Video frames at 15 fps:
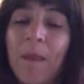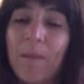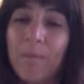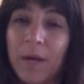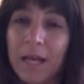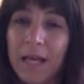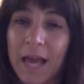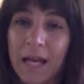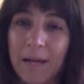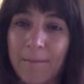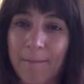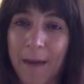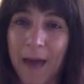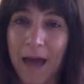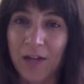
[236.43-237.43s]
but again,
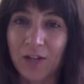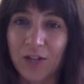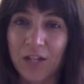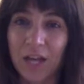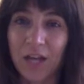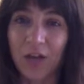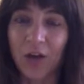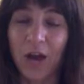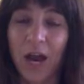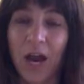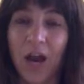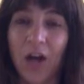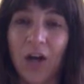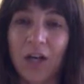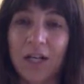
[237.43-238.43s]
imagine that your
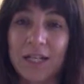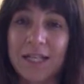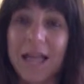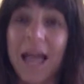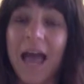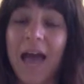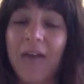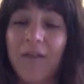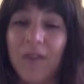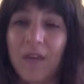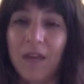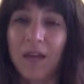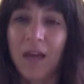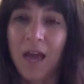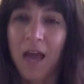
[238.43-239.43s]
air is heavy
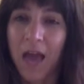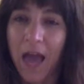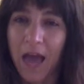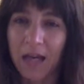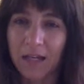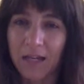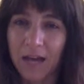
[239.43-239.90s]
and